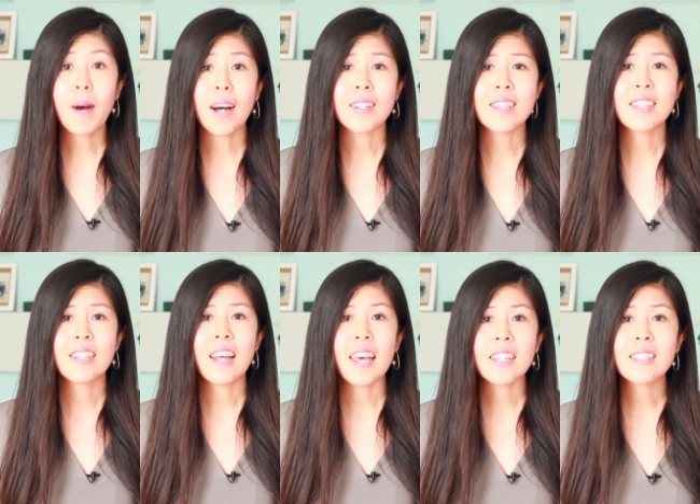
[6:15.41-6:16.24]
But
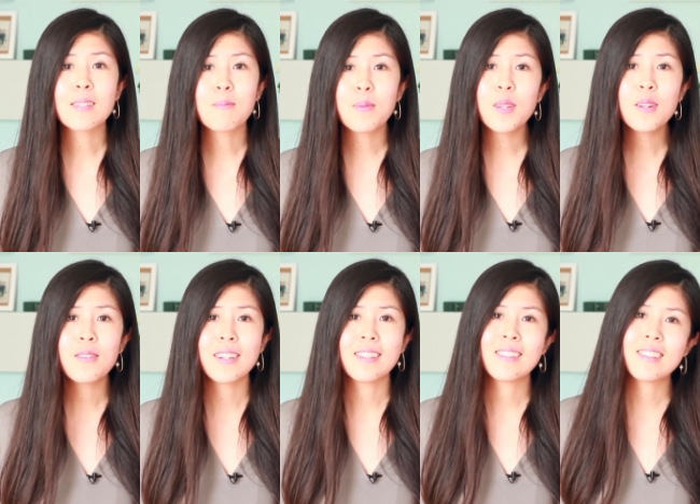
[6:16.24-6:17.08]

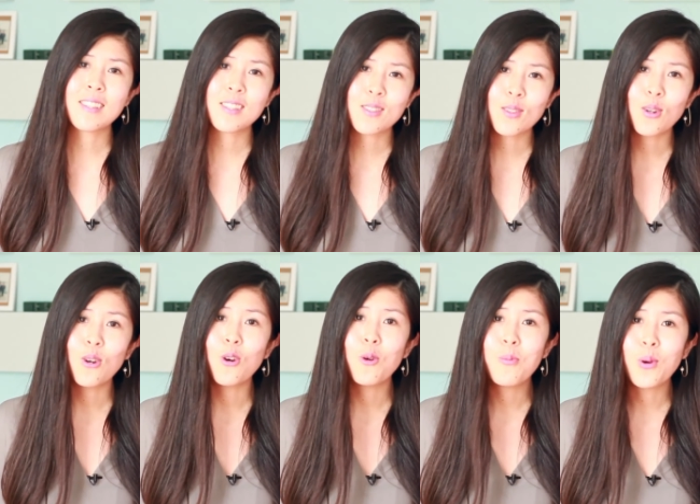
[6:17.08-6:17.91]
experience is the
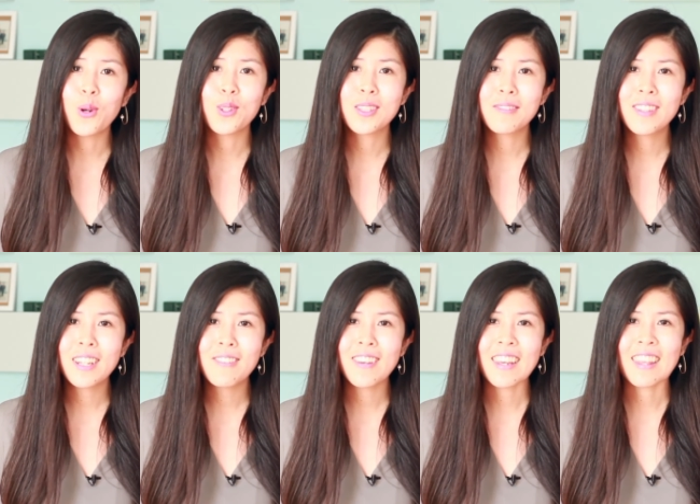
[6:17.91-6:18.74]
whole point of
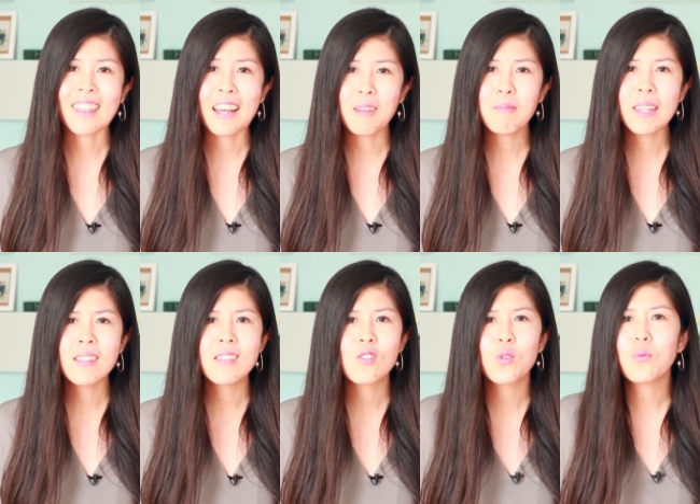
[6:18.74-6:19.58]
living. That
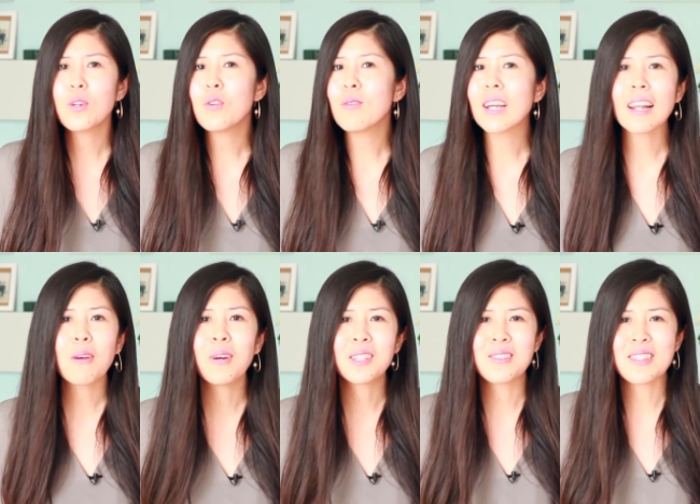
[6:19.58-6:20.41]
means, do we really
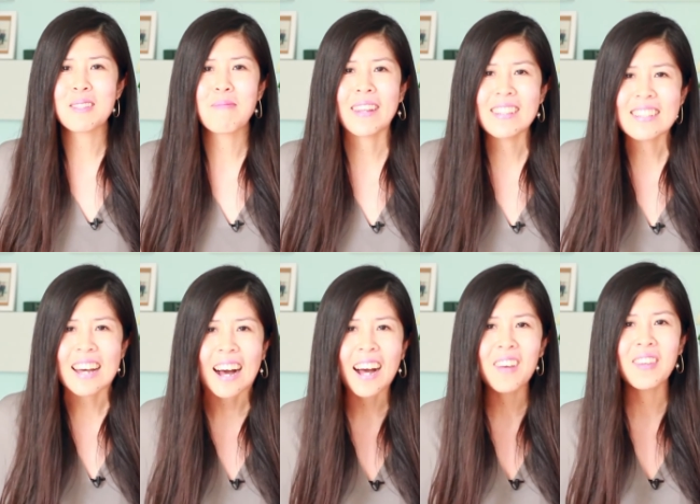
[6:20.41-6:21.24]
want to spend
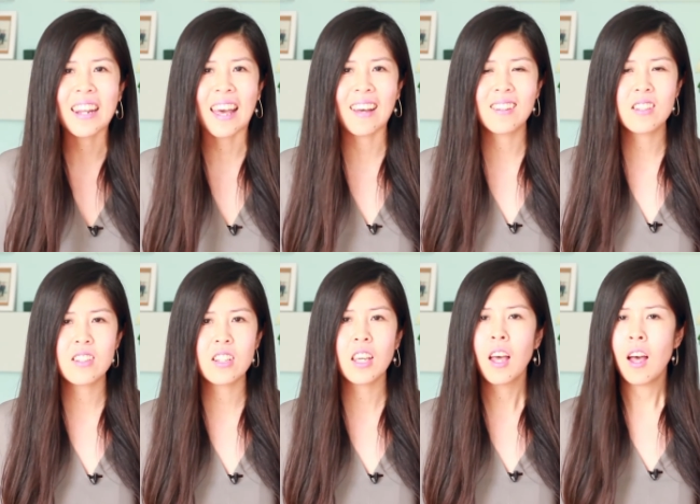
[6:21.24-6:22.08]
time and
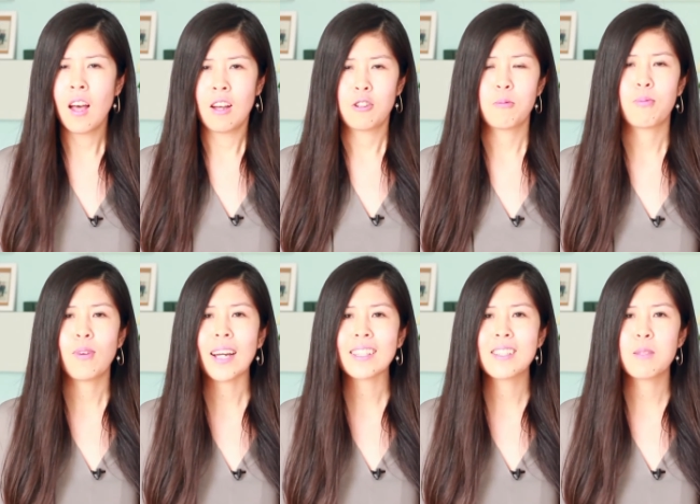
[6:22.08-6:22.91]
energy to
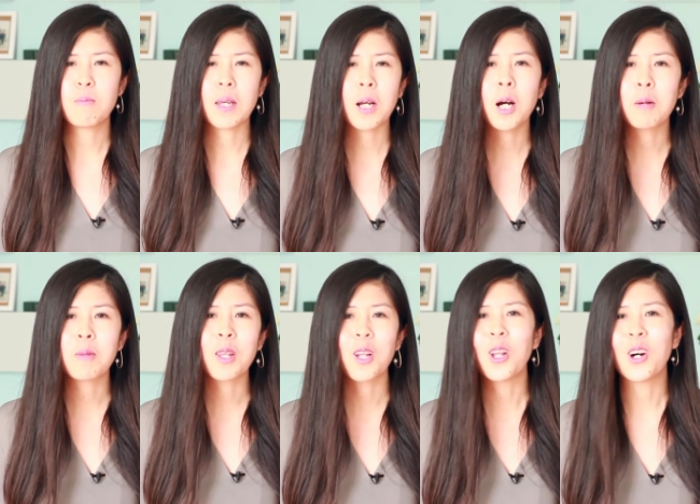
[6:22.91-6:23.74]
practice
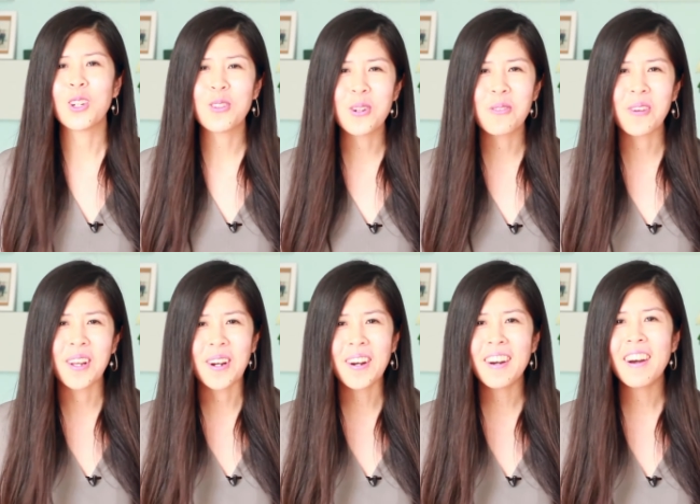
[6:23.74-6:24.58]
becoming a lottery
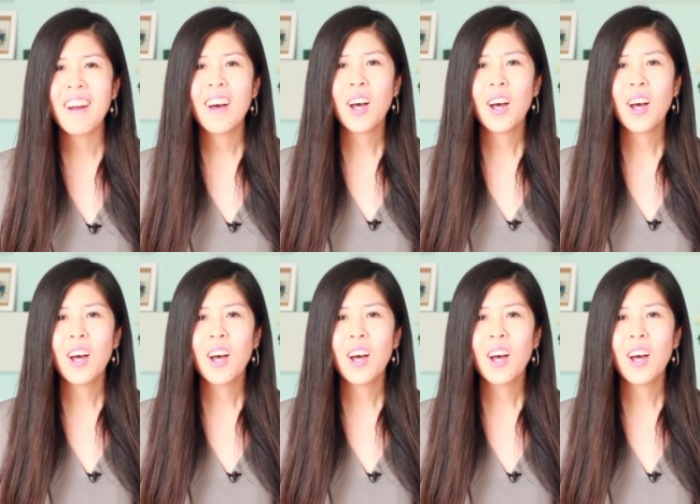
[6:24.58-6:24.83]
winner?